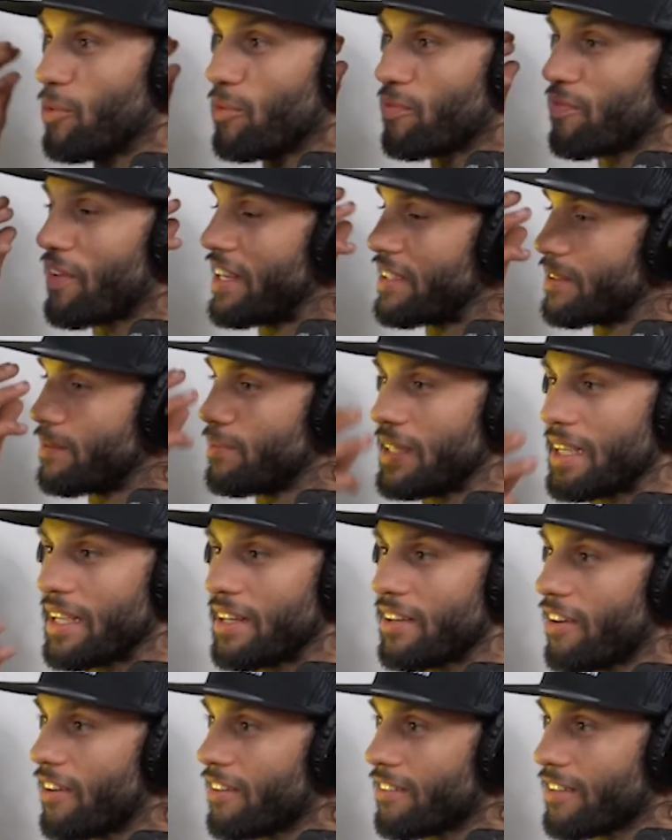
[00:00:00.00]
My face would
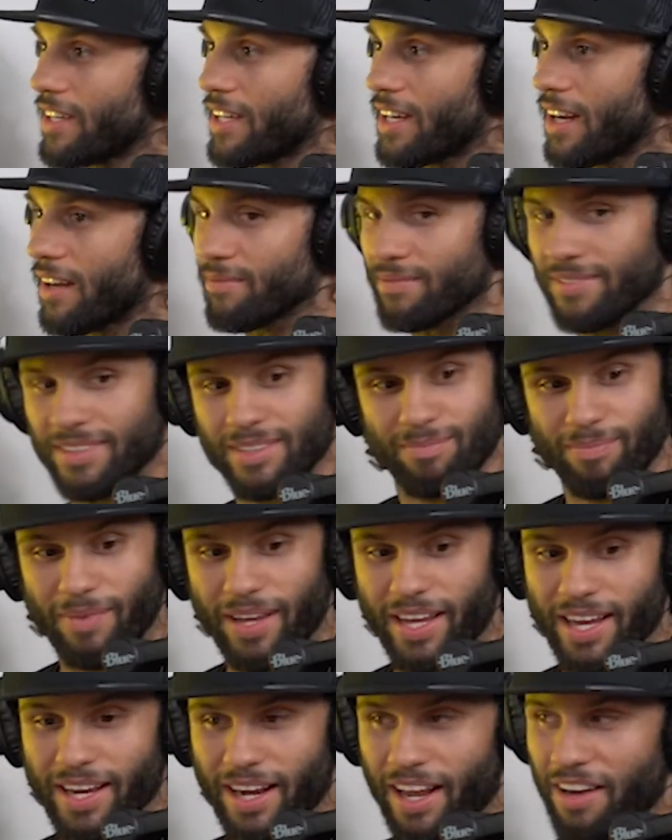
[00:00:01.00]
be getting all red. I'm like,
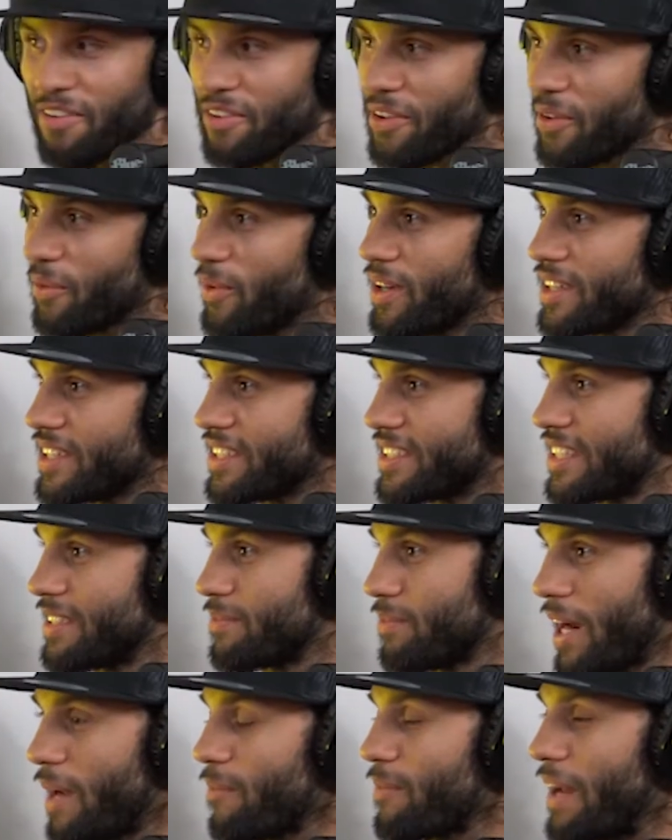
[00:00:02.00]
man, I don't know what this is.